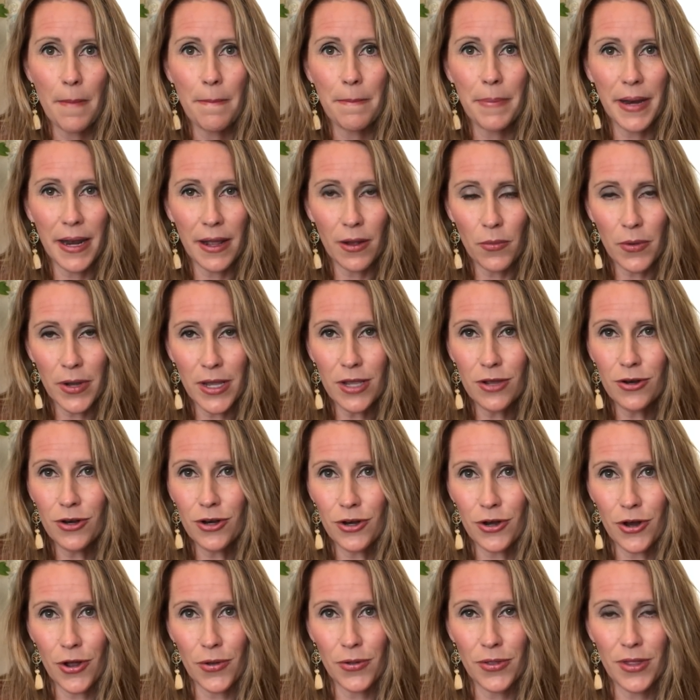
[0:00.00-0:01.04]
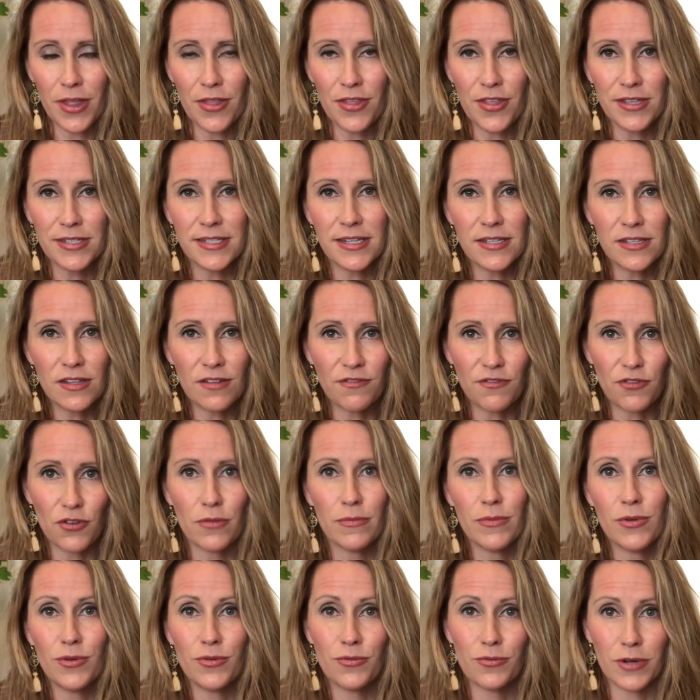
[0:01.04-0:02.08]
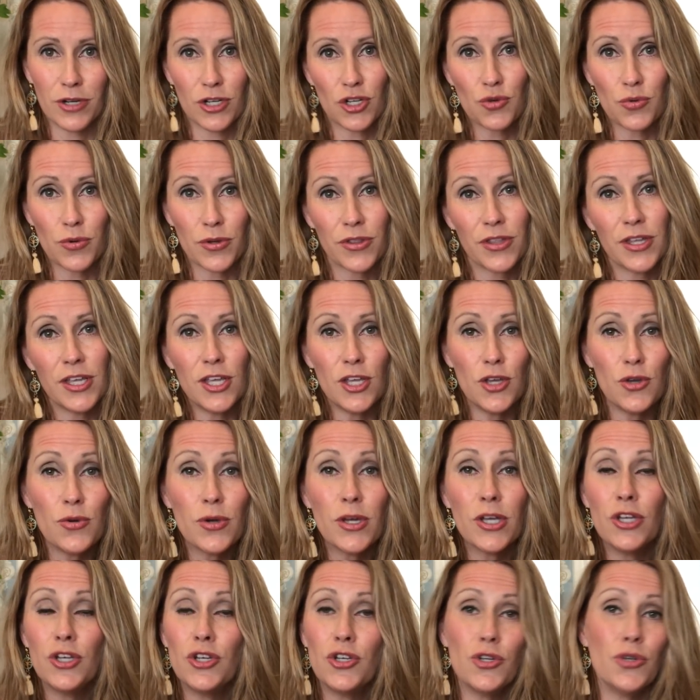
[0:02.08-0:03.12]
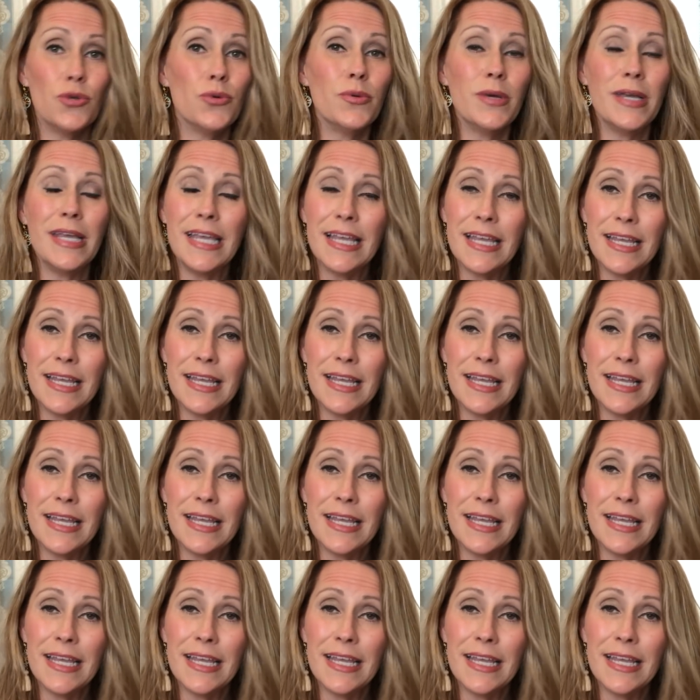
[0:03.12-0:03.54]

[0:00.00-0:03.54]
But I want you to know that this is a full moon ritual that you can do